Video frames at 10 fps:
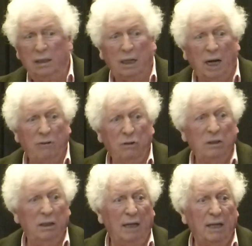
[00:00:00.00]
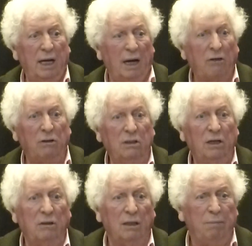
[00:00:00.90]
that I couldn't, and then I couldn't
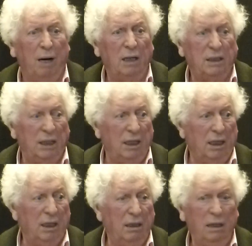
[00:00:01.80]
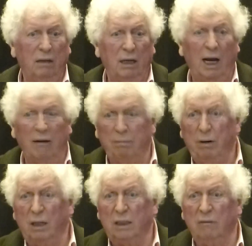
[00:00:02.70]
go to the party. You know, they had a
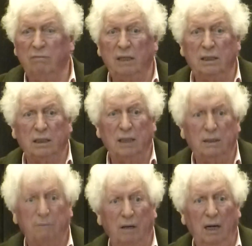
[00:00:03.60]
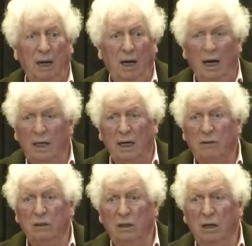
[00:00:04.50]
party, it was very successful. And I
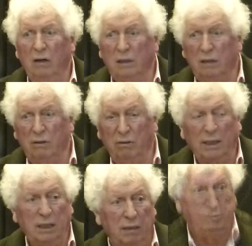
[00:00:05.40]
couldn't go, and the director and